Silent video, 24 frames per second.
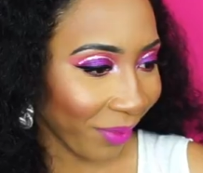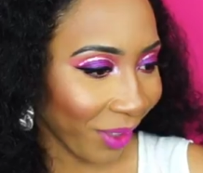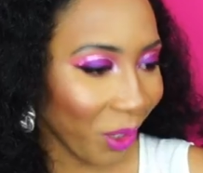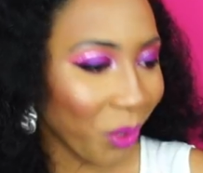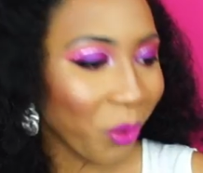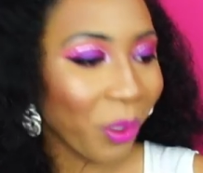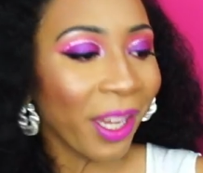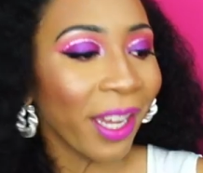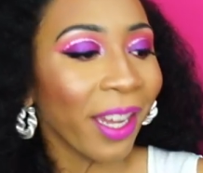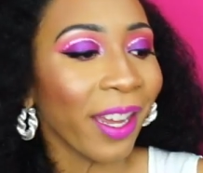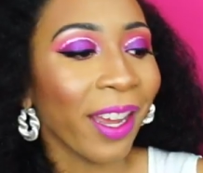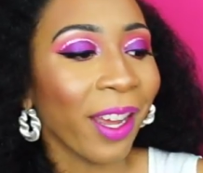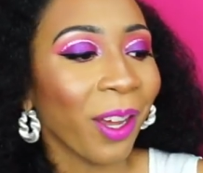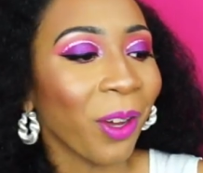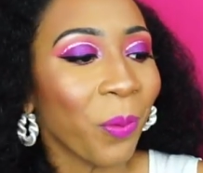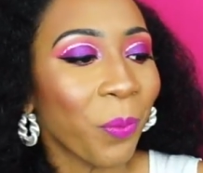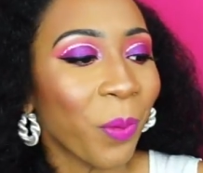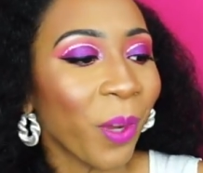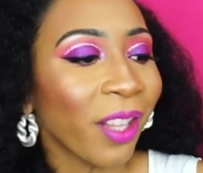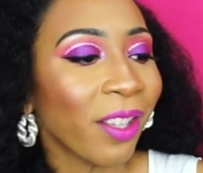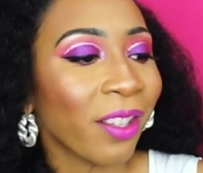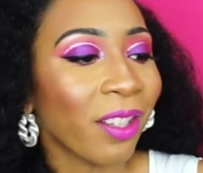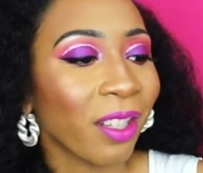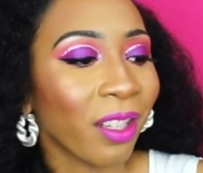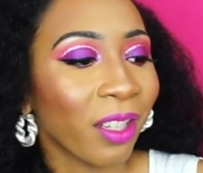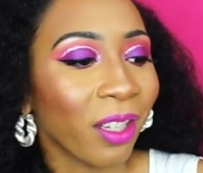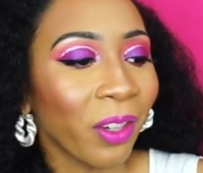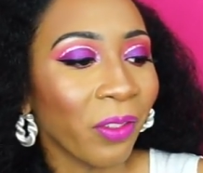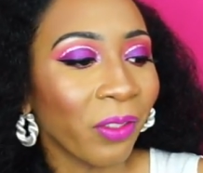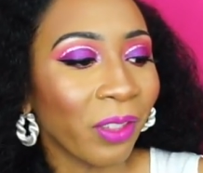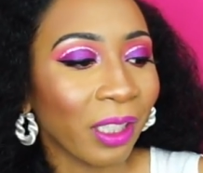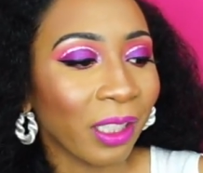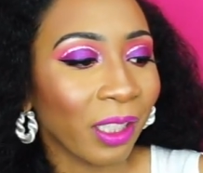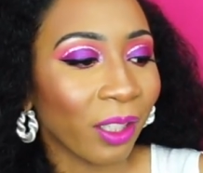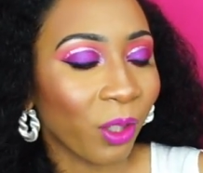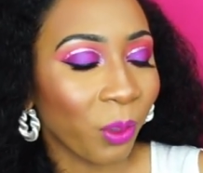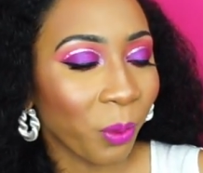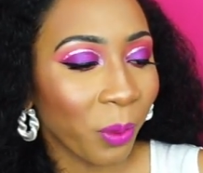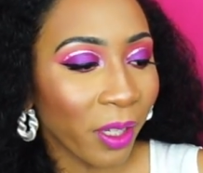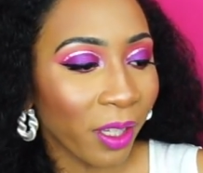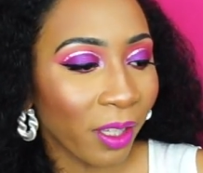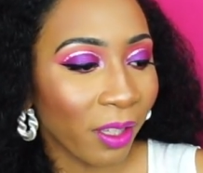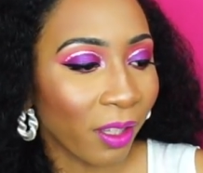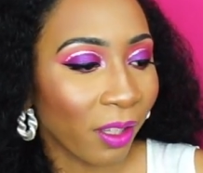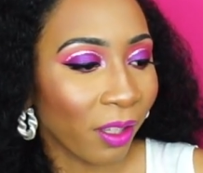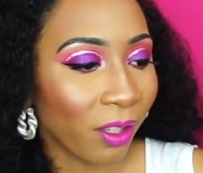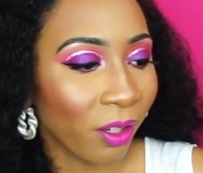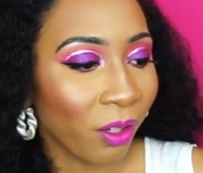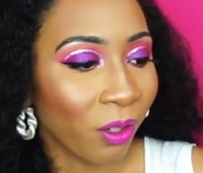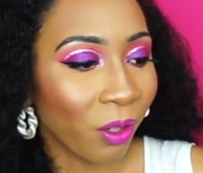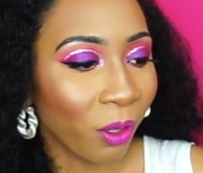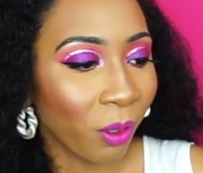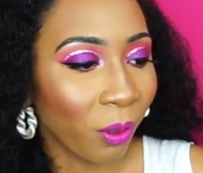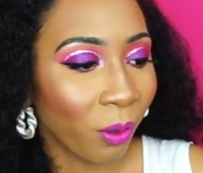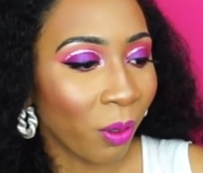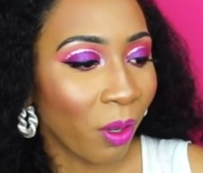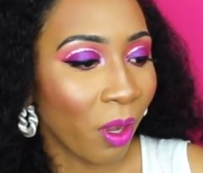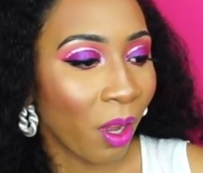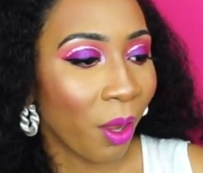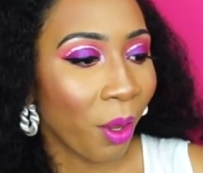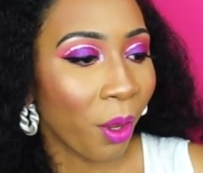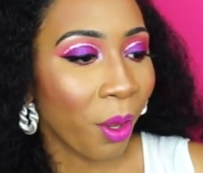You can't help but to love the twins, you know?